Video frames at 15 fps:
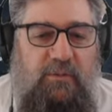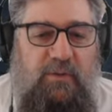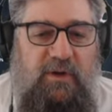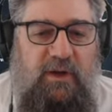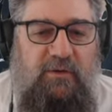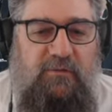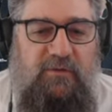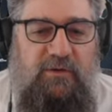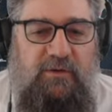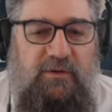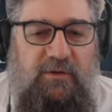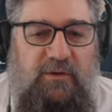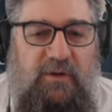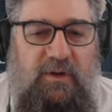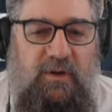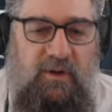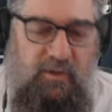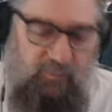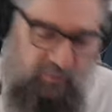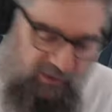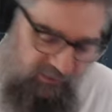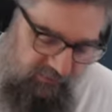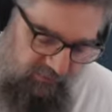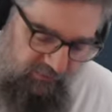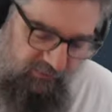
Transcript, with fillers: we have to back to